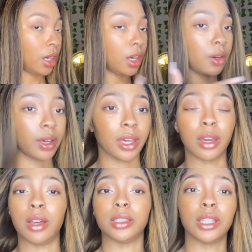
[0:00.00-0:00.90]
Okay,
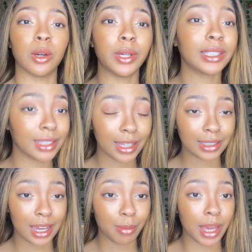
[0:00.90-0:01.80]
y'all, so it's
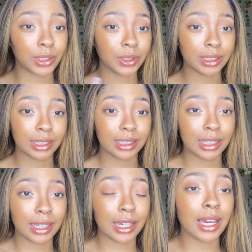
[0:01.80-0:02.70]
nighttime. As you can
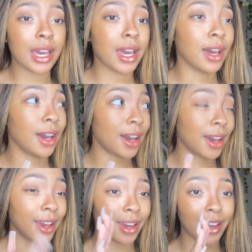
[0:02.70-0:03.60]
see,
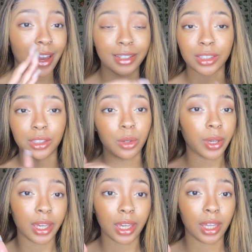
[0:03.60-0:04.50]
I had to go
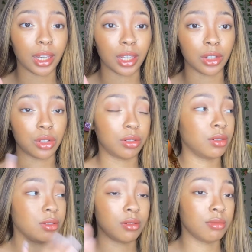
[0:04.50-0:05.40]
ahead and
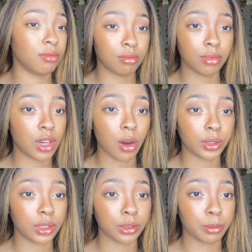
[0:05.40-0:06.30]
go
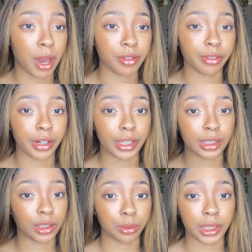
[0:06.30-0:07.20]
to my
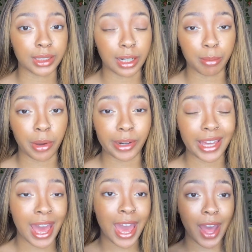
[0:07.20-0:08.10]
friend's ring ceremony.
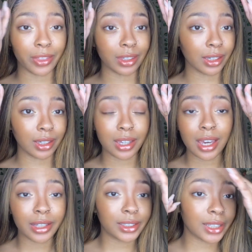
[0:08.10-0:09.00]
I had the
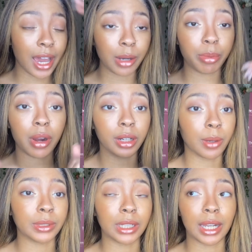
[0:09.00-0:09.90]
side part. I
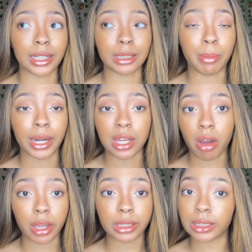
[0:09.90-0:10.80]
was looking like somebody
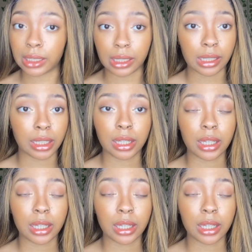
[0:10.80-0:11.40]
auntie.